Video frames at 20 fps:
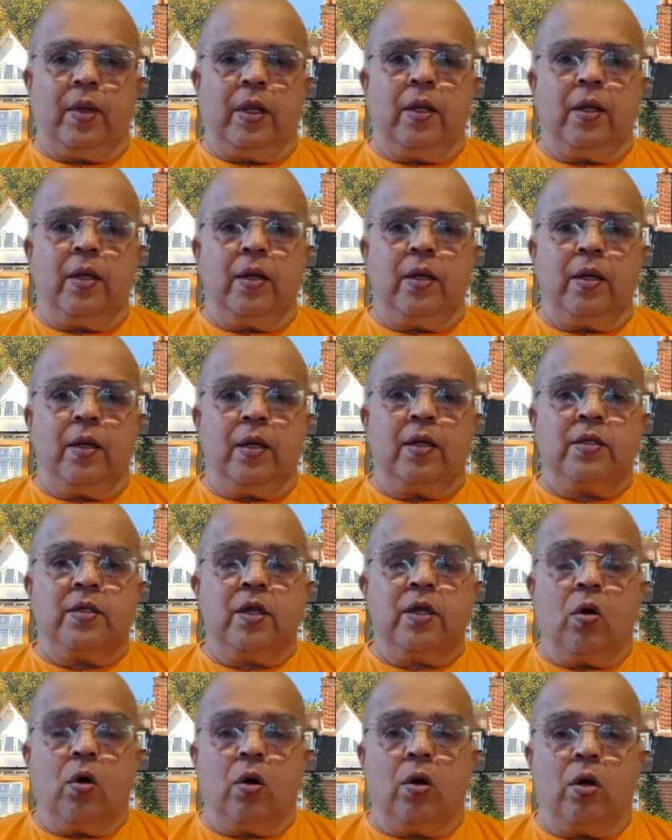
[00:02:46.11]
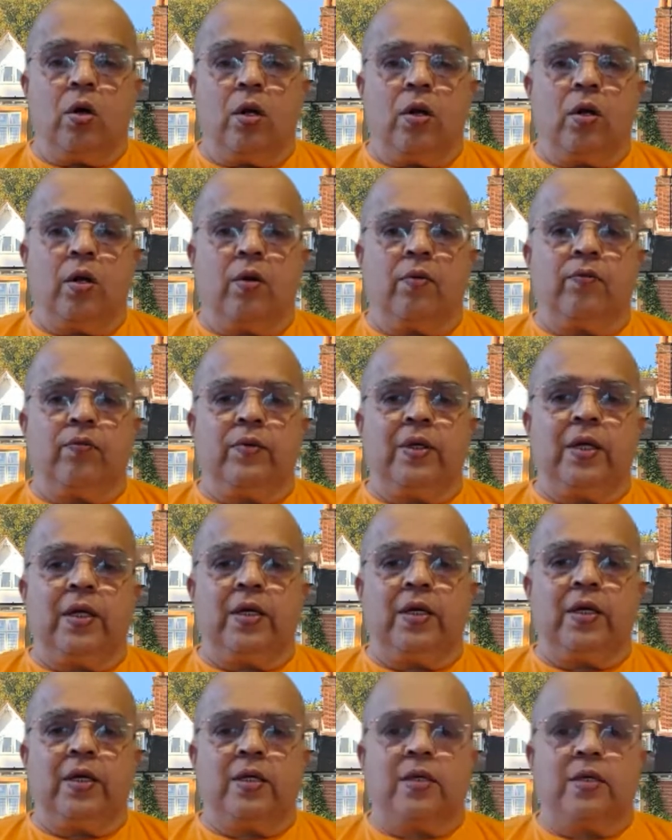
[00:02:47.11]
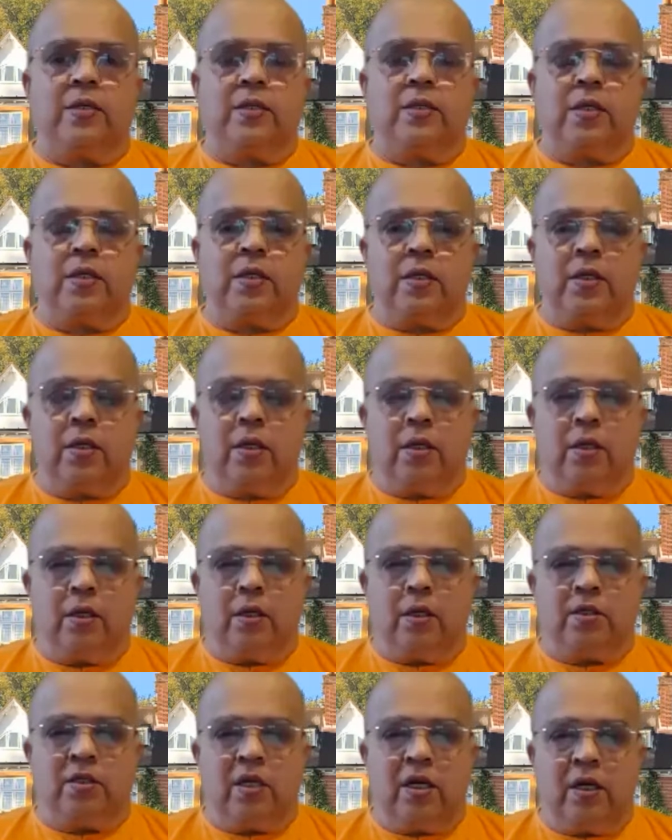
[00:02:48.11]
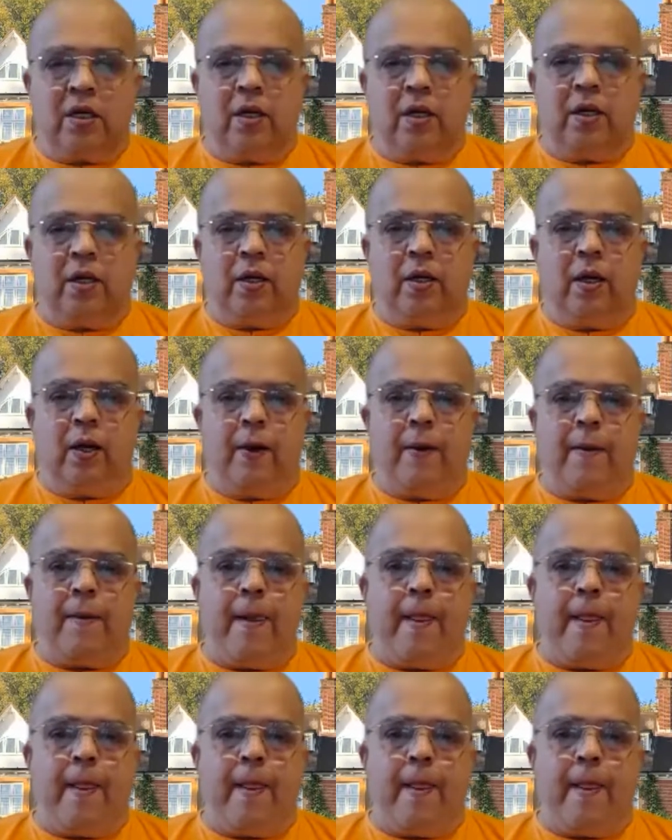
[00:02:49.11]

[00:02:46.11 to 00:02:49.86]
increasing order of its the subtlety.